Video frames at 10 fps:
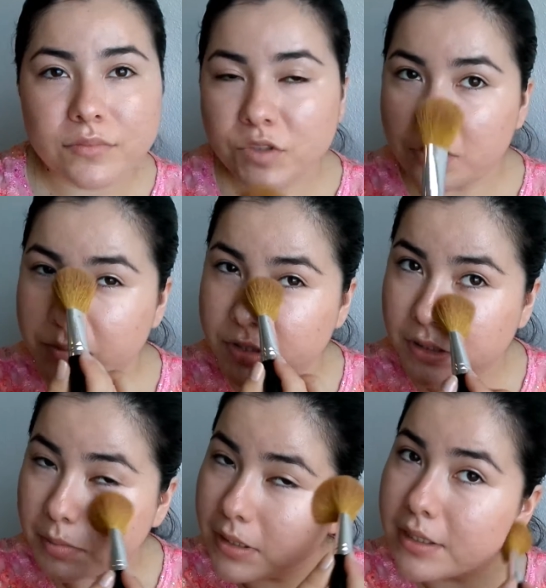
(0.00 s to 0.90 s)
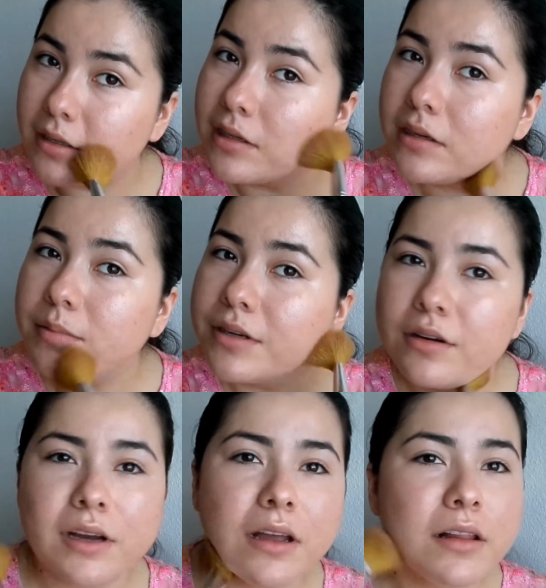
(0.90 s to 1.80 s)
So I'm just applying a little bit
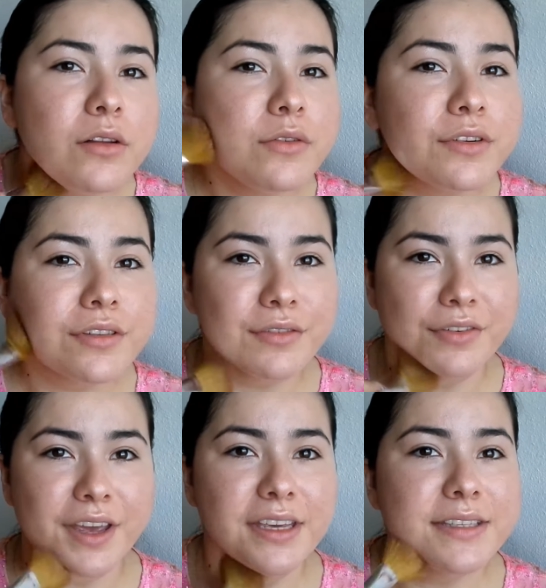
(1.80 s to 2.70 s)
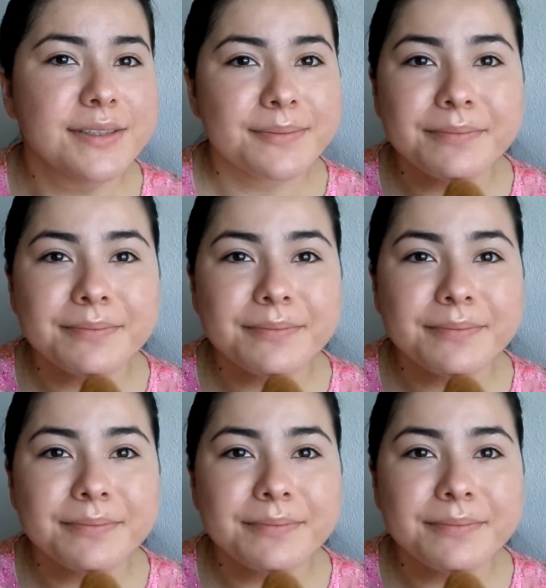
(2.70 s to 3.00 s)
all over the face.